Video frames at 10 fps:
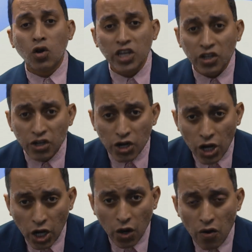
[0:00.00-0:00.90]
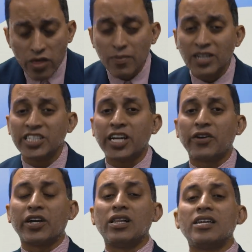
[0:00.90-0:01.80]
You know the
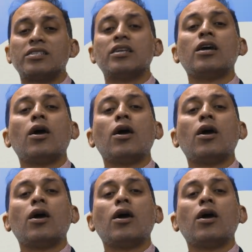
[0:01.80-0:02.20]
material is